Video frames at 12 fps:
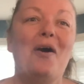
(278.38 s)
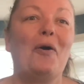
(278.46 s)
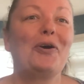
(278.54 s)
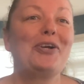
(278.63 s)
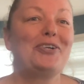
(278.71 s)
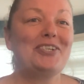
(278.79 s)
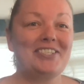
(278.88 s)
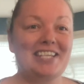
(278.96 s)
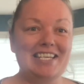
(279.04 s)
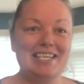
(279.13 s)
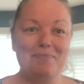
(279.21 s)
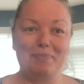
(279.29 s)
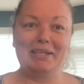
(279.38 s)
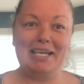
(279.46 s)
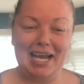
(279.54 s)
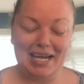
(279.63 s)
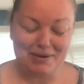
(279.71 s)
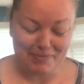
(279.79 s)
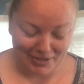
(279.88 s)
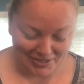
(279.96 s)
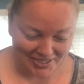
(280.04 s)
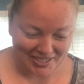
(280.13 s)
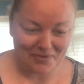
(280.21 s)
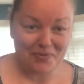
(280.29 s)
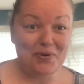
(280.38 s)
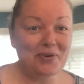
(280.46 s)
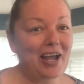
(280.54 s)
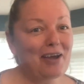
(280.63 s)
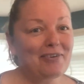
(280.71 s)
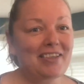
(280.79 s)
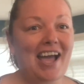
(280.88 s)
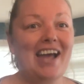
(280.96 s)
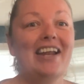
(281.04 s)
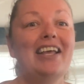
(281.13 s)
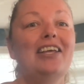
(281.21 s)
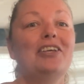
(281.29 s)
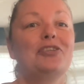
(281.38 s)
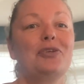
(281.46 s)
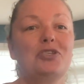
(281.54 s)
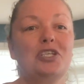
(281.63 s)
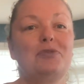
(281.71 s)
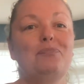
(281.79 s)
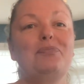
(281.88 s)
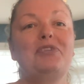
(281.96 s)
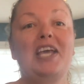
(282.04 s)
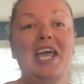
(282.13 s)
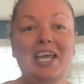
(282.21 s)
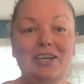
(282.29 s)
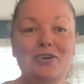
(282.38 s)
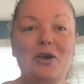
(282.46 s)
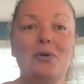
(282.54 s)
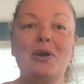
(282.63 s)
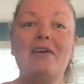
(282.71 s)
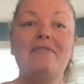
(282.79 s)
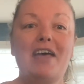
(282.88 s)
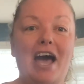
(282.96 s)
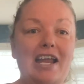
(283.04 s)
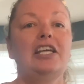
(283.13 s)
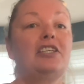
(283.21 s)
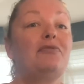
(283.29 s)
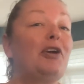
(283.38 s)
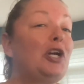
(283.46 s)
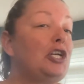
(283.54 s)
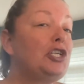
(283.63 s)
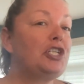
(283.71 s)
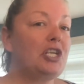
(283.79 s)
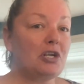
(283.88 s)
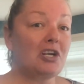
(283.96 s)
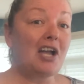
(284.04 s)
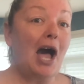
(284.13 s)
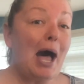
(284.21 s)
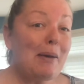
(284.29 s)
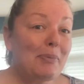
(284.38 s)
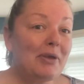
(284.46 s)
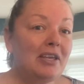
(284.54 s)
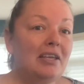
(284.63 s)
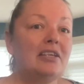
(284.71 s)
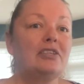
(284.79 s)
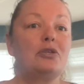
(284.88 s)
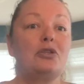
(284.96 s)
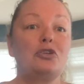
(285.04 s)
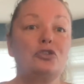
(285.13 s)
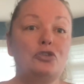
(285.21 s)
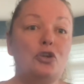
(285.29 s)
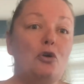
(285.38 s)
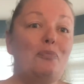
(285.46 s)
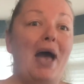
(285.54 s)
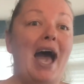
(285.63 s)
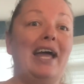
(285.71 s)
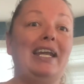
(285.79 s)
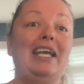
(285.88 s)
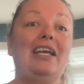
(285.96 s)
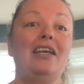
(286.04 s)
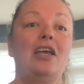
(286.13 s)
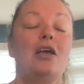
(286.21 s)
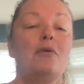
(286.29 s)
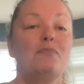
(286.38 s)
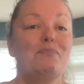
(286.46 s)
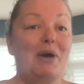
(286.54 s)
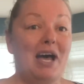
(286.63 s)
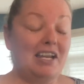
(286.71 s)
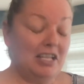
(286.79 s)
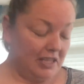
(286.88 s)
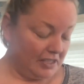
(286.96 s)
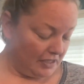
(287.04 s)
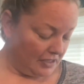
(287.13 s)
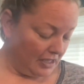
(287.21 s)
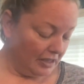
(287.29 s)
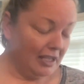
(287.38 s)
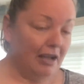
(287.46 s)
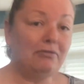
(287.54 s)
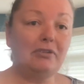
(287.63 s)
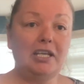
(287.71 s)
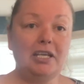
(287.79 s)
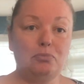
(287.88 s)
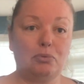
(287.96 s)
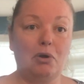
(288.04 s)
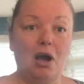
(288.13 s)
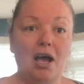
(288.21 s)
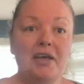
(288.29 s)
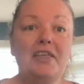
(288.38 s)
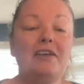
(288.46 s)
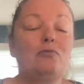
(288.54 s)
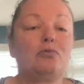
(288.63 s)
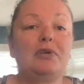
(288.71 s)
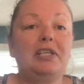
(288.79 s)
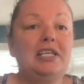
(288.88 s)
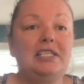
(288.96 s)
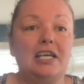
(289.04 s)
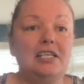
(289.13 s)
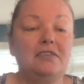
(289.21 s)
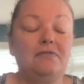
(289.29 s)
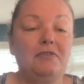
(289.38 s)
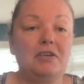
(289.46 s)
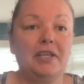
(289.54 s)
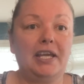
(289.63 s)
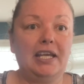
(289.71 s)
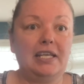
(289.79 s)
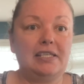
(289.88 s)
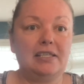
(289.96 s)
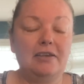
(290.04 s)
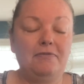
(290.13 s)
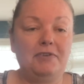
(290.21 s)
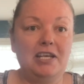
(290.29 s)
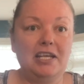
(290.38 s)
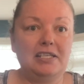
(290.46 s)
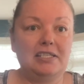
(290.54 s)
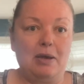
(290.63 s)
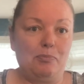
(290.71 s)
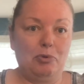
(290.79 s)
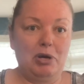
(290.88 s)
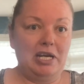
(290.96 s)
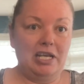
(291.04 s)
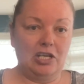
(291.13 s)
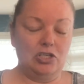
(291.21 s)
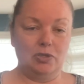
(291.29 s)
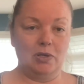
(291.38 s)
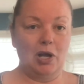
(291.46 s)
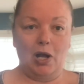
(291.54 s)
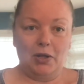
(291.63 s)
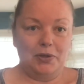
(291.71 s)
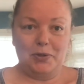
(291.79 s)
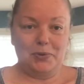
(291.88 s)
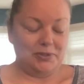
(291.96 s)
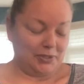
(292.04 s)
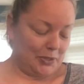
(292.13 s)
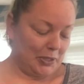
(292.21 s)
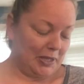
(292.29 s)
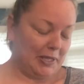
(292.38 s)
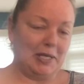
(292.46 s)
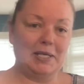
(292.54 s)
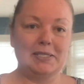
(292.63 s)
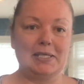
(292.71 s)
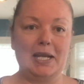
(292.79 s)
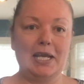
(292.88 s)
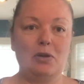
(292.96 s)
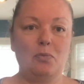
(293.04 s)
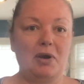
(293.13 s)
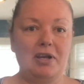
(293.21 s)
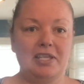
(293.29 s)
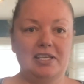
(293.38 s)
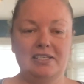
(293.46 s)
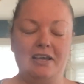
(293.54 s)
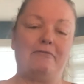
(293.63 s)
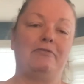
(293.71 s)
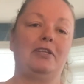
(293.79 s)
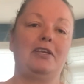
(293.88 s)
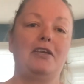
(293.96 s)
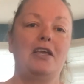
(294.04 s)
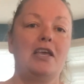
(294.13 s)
or you're just a nipply kind of person, it won't cover that. So just take note of that. It's a very sheer cup, so there's no padding, but this is a lovely bra that really does feel like it's lifting and separating and doing all those good things that I could wear this definitely